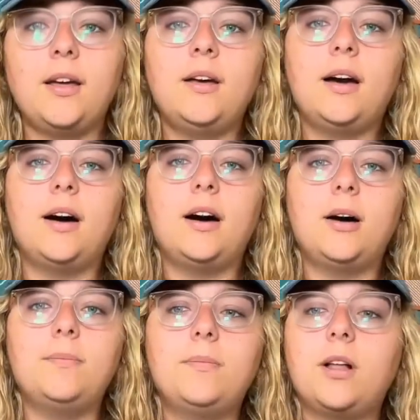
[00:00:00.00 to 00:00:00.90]

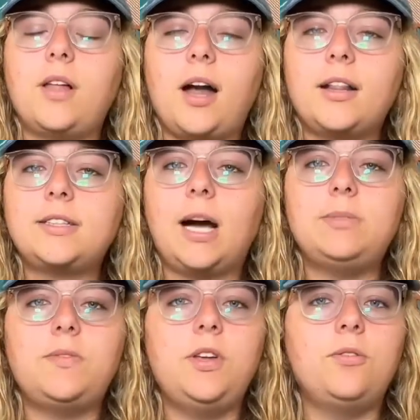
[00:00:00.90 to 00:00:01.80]
A lot of the
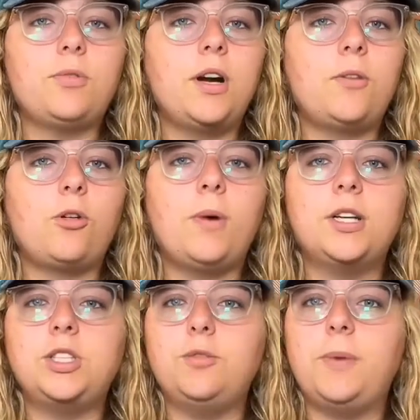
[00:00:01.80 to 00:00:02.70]
times if you've rented from
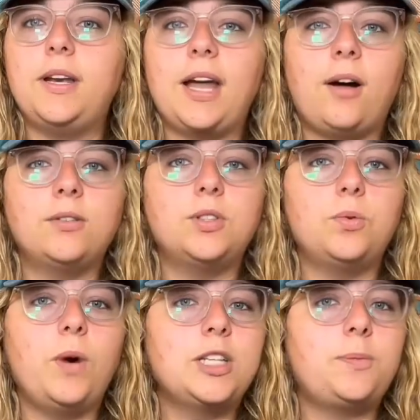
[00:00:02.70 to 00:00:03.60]
us, you've been down to
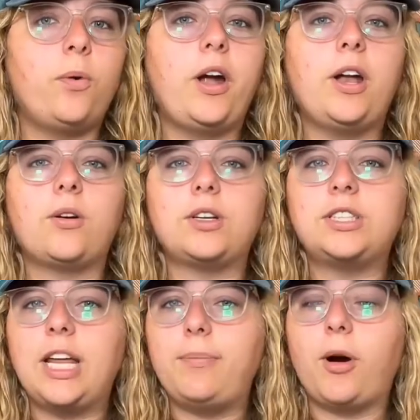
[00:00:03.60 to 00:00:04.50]
West Point or a
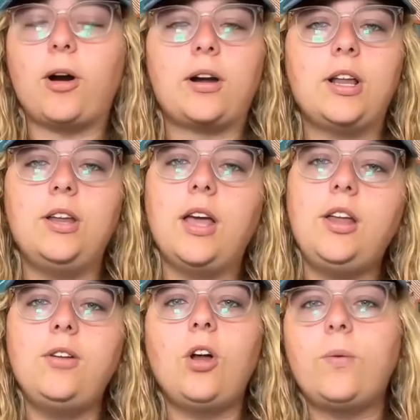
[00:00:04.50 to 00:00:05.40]
state park and
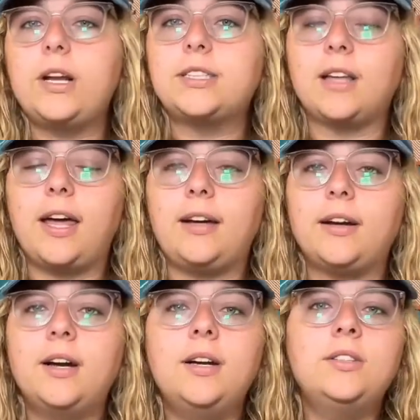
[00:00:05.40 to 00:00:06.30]
you know what it's like
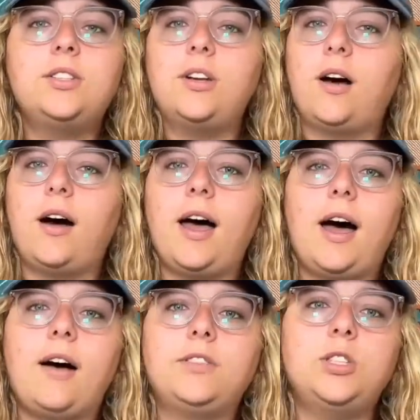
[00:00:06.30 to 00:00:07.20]
to not
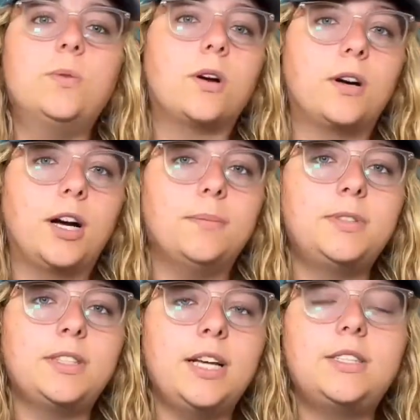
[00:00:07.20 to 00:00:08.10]
have sewer
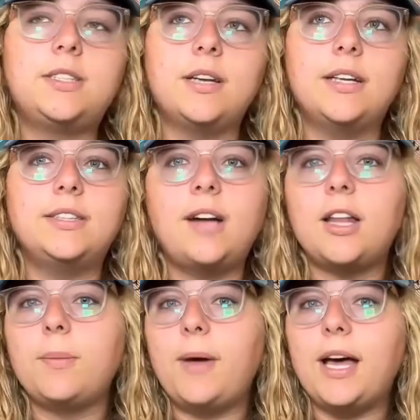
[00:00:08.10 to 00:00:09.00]
hookups. It's
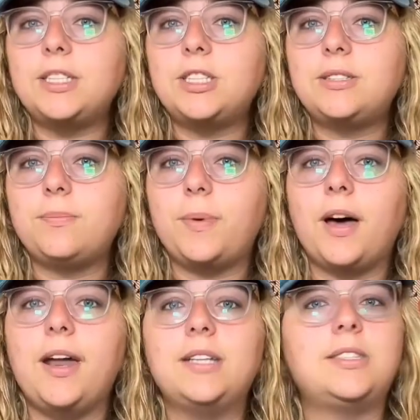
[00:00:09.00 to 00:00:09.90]
not the best,
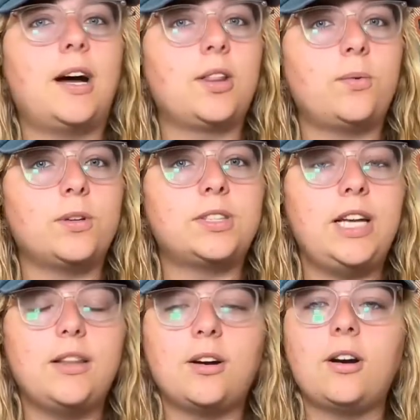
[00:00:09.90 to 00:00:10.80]
but it's not the worst
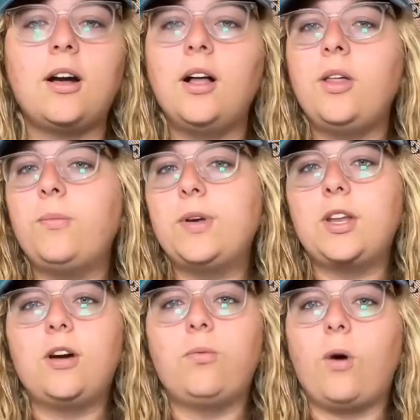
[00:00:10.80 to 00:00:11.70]
either. With
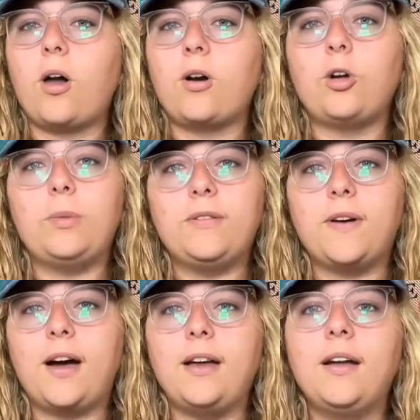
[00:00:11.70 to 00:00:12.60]
enough water, you'll be
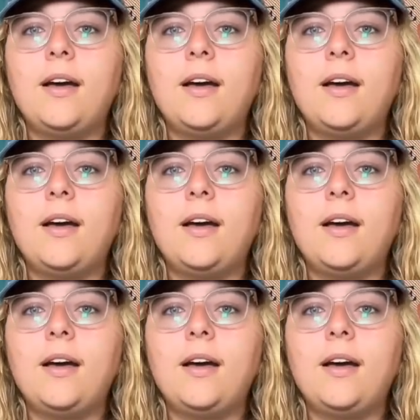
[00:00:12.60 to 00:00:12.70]
fine.